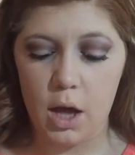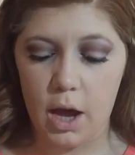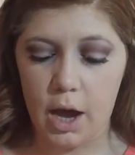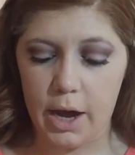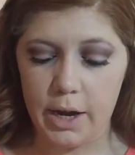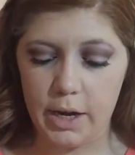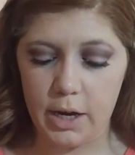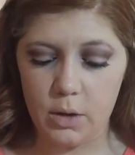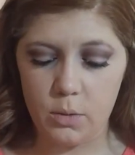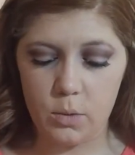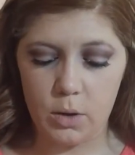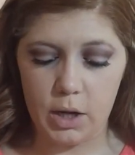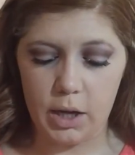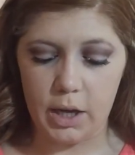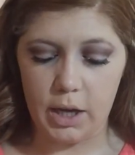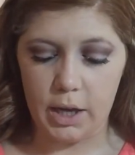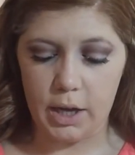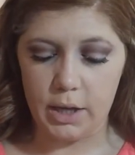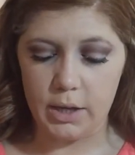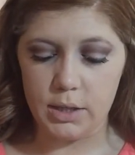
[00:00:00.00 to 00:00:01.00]
I didn't want to
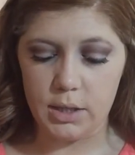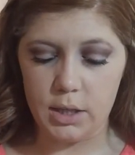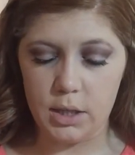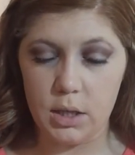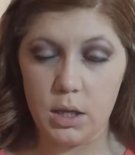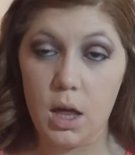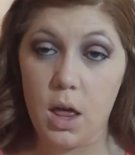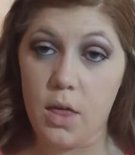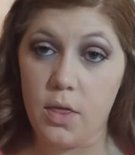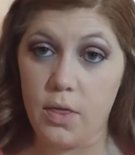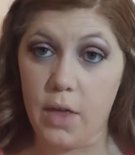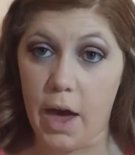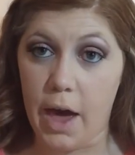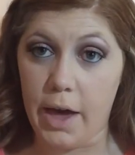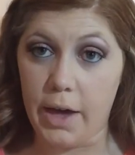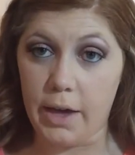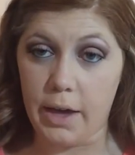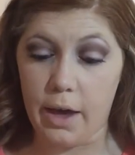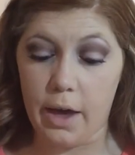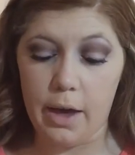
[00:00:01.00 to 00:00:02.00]
get
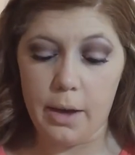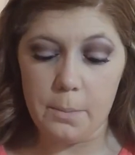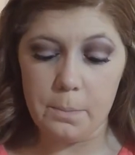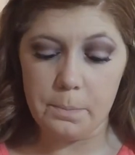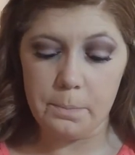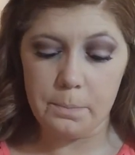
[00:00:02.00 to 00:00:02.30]
that yet.